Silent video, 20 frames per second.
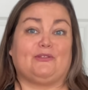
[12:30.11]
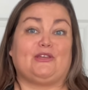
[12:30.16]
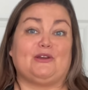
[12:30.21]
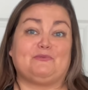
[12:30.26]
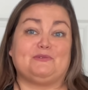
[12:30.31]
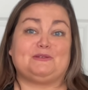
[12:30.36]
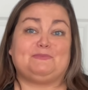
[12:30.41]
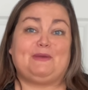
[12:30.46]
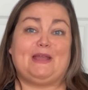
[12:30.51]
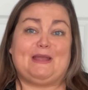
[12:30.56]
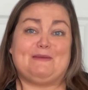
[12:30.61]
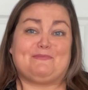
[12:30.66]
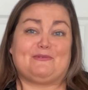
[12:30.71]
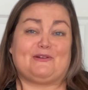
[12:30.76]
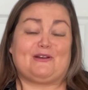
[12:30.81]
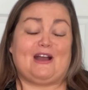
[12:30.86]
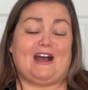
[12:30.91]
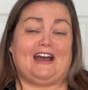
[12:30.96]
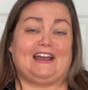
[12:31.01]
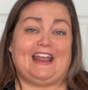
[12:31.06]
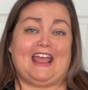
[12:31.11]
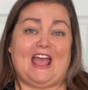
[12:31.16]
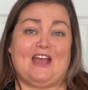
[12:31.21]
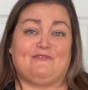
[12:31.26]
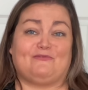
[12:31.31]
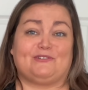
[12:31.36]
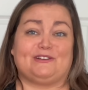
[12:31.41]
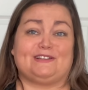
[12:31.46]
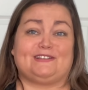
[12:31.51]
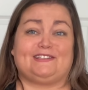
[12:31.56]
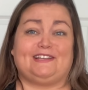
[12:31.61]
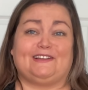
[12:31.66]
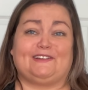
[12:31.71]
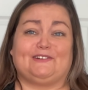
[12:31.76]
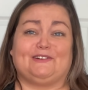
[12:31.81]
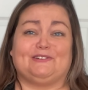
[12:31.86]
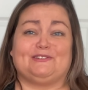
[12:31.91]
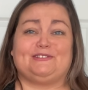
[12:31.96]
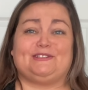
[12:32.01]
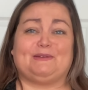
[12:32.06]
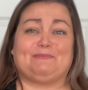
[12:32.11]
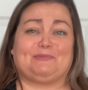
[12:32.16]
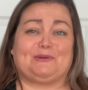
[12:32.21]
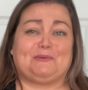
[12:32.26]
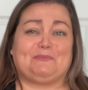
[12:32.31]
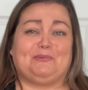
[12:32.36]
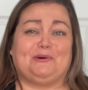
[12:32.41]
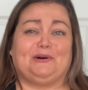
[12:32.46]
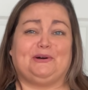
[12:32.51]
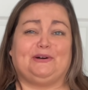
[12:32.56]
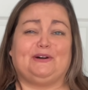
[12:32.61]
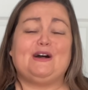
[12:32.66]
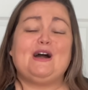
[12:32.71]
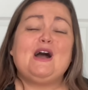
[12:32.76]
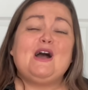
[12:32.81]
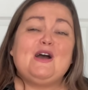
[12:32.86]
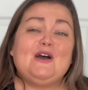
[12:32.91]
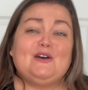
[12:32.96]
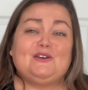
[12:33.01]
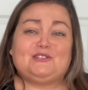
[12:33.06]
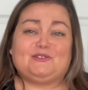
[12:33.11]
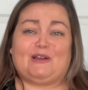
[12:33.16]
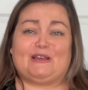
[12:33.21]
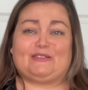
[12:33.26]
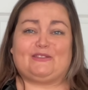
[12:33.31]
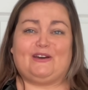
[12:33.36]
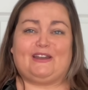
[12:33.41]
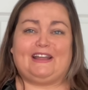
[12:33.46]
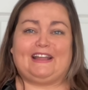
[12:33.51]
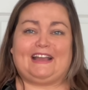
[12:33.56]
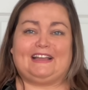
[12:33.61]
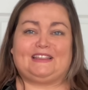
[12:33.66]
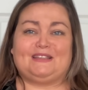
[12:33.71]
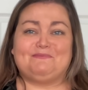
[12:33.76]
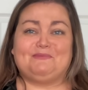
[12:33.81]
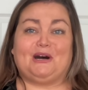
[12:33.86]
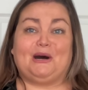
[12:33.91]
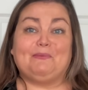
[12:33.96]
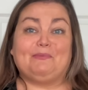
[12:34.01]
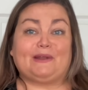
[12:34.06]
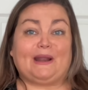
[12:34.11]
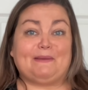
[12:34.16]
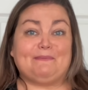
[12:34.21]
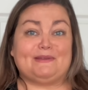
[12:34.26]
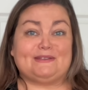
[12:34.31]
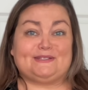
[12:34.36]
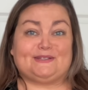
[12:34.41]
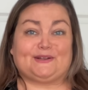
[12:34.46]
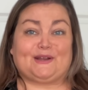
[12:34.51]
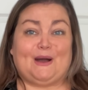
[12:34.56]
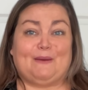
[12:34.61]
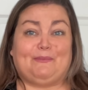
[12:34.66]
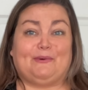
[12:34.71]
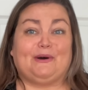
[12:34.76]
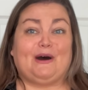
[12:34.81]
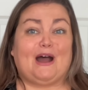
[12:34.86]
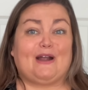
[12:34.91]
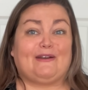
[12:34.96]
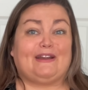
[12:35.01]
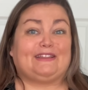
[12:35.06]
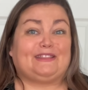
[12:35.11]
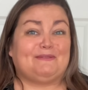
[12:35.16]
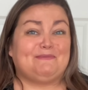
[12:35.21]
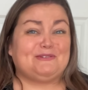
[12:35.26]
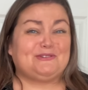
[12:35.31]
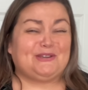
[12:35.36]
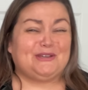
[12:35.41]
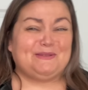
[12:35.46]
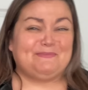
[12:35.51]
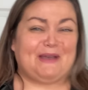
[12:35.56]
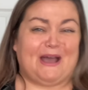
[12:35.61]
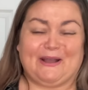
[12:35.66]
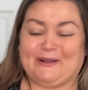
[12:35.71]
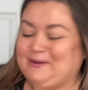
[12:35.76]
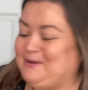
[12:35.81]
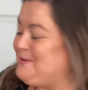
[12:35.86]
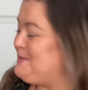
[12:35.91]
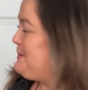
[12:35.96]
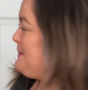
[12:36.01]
There was paper on every single zipper pull. So I thought I got them all, but I missed a couple. All right, let me show you the back.